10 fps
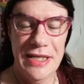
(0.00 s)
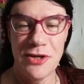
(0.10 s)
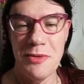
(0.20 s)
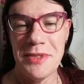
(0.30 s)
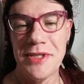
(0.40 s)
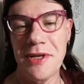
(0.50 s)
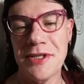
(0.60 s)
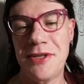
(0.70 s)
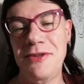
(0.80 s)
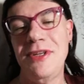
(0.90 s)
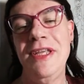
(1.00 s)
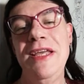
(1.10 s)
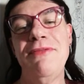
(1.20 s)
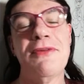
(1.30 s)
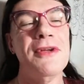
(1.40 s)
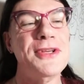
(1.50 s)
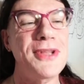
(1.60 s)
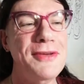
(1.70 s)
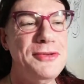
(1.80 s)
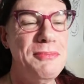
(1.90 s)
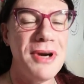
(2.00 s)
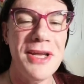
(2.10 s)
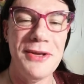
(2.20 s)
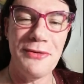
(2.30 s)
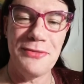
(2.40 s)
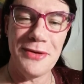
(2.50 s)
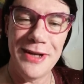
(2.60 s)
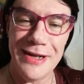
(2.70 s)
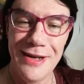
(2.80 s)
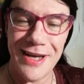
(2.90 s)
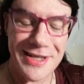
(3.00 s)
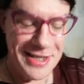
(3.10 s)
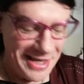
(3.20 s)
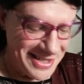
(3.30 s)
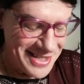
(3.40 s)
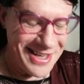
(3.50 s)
So I must ask you to leave, or I shall have to break your furry little legs.